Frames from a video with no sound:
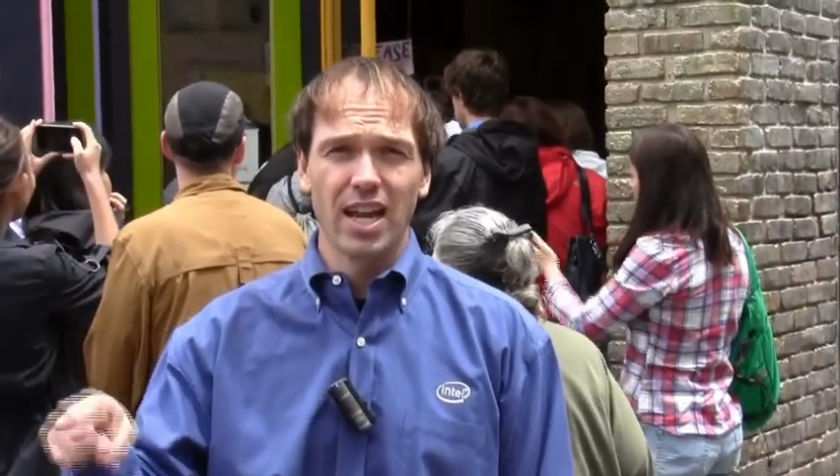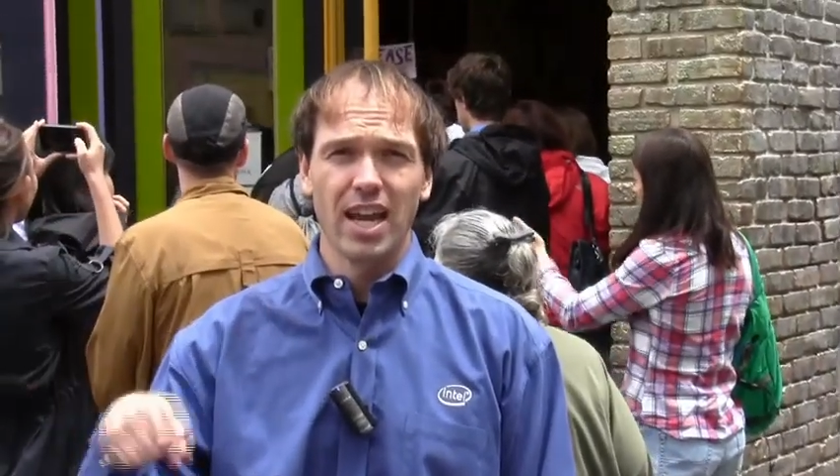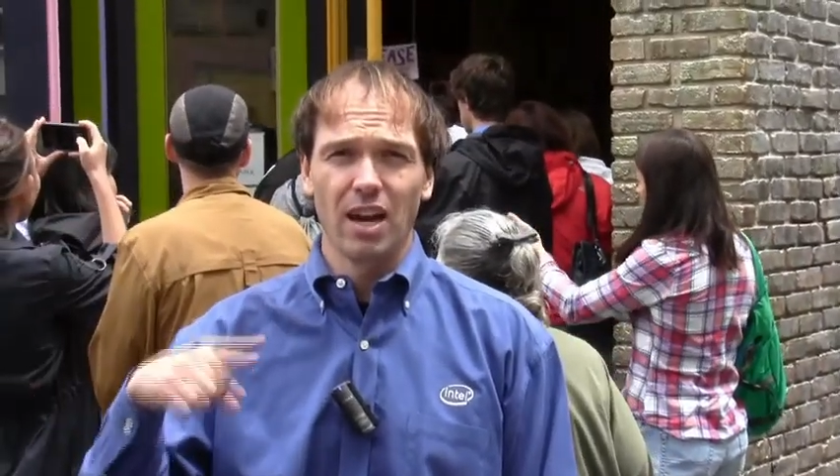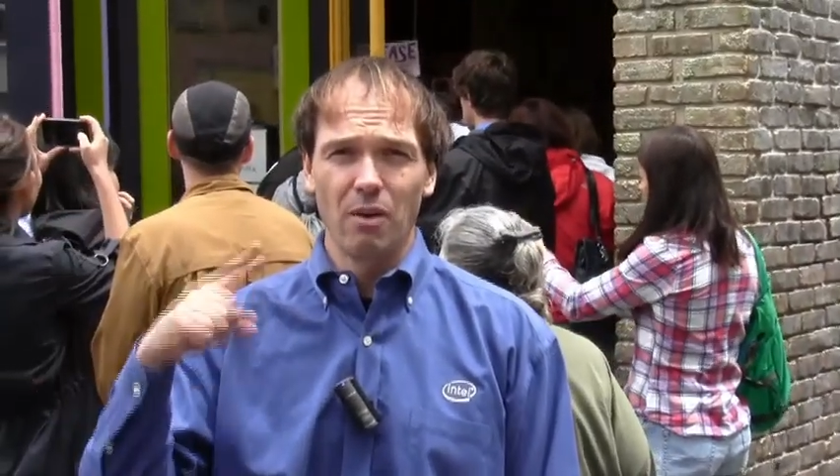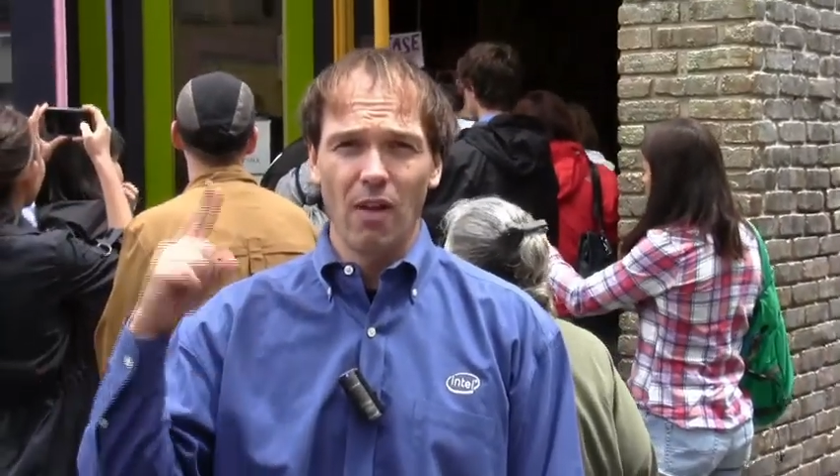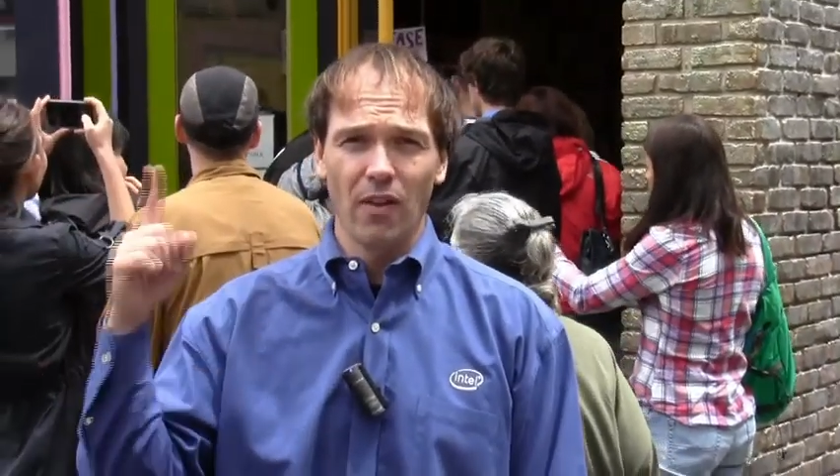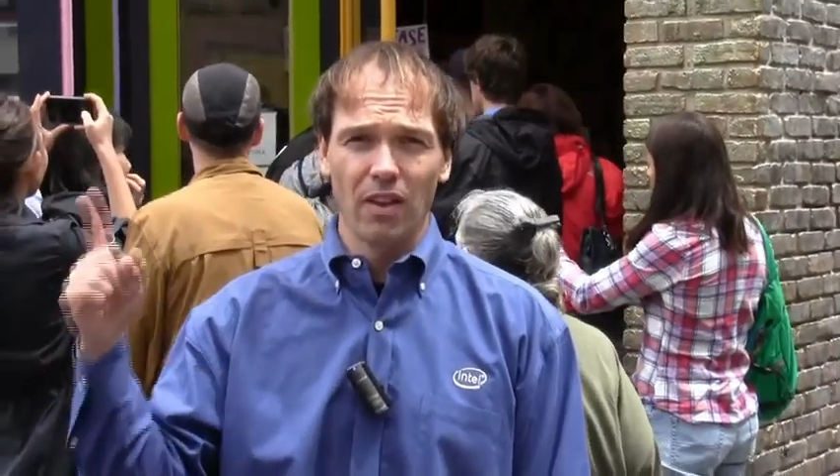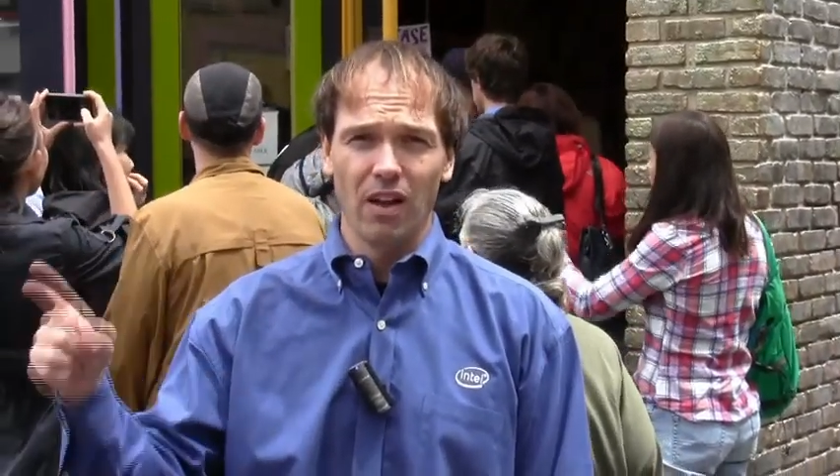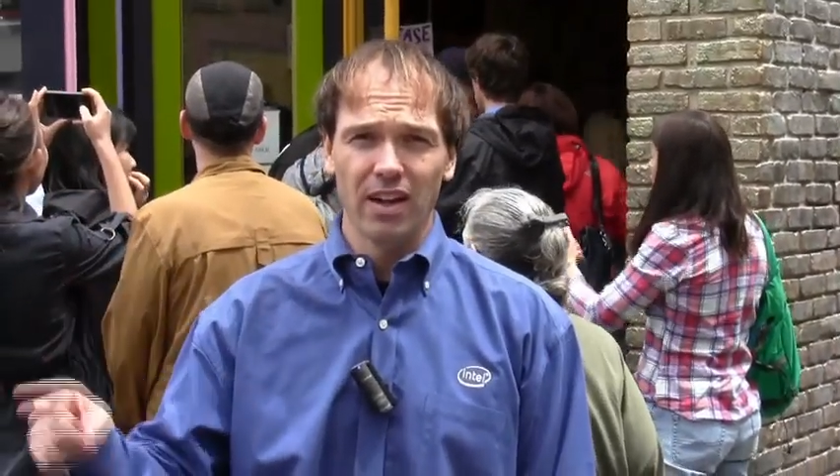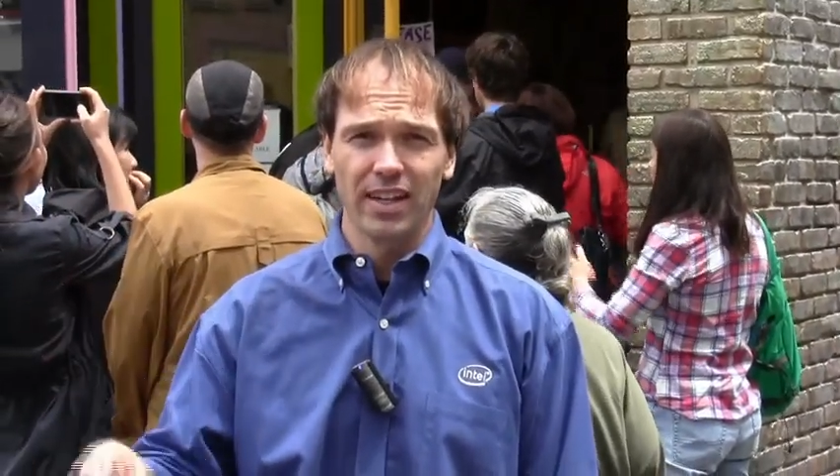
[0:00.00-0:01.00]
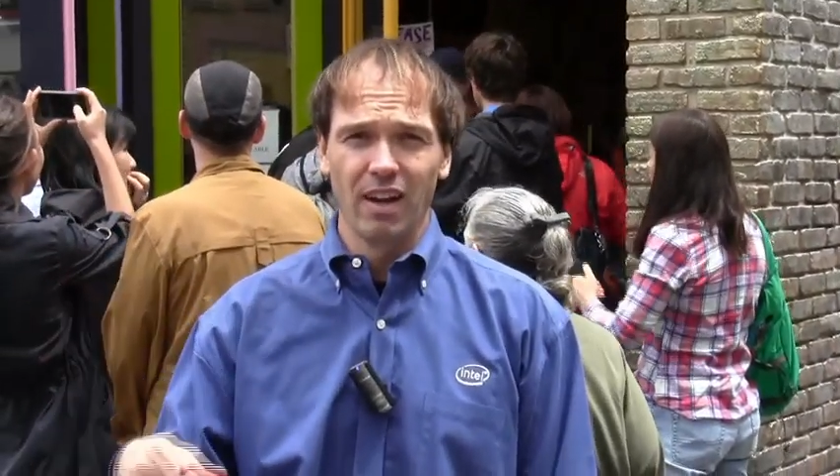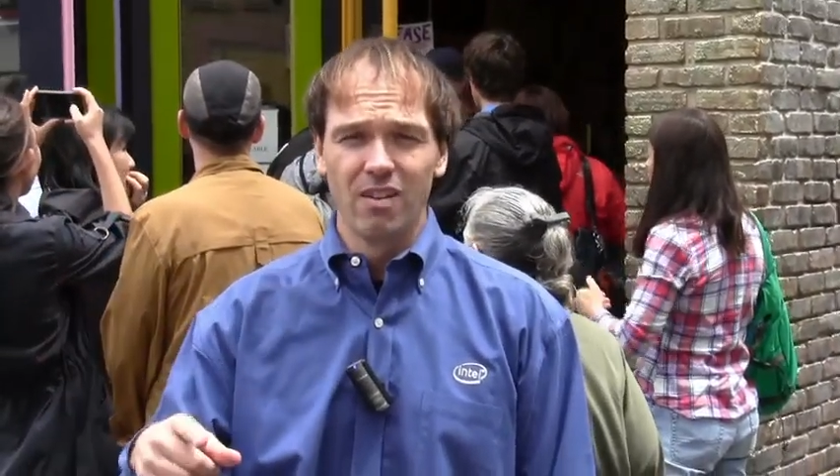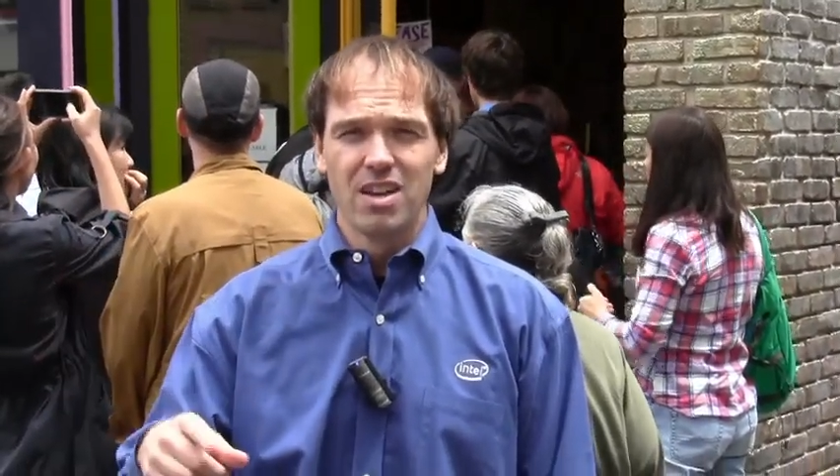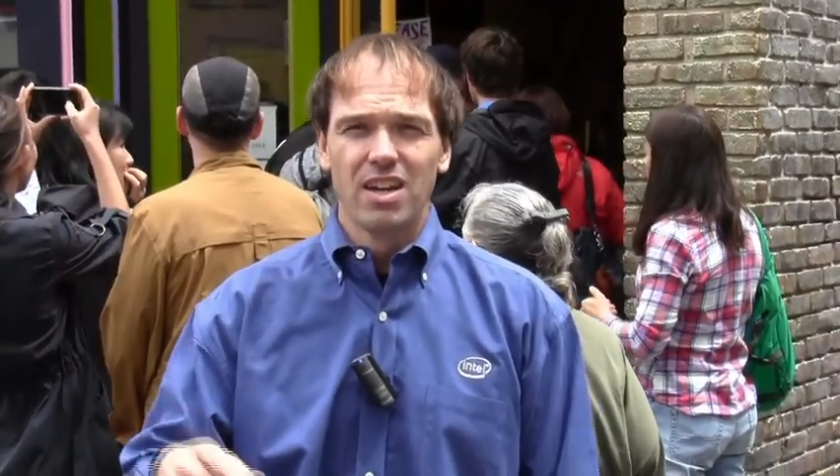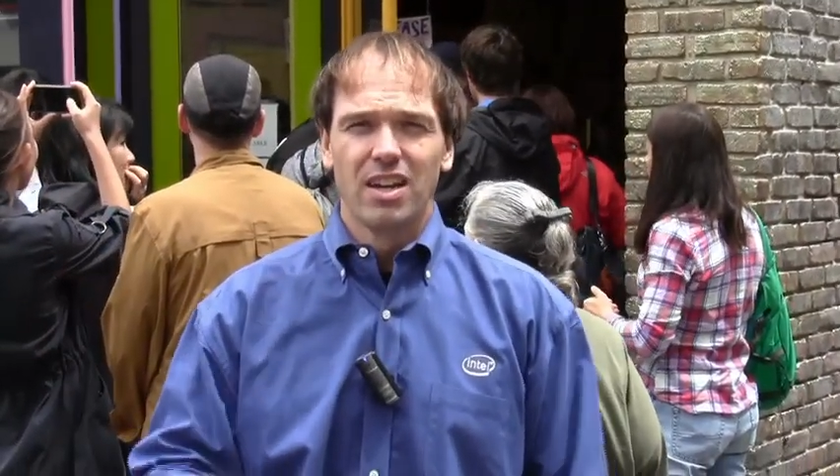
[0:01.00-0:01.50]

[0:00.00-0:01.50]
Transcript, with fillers: day around the clock. Now,